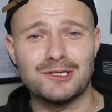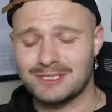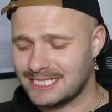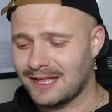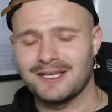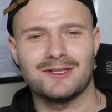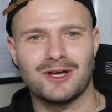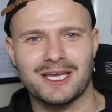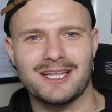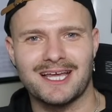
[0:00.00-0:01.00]
you selling
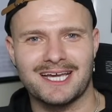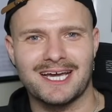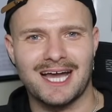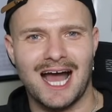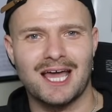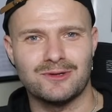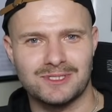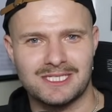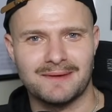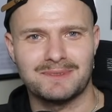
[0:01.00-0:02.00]
looking like a guy
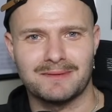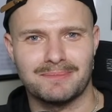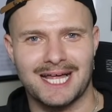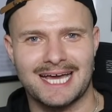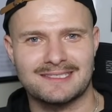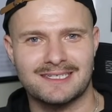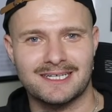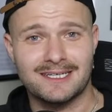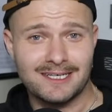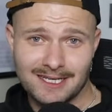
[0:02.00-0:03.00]
who's dipped in
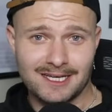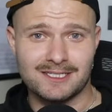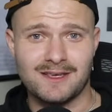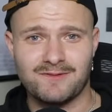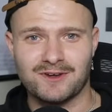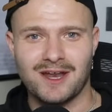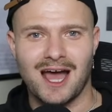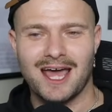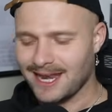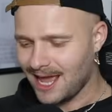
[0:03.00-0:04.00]
plastic? Because if you're
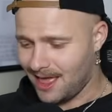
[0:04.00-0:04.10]
not,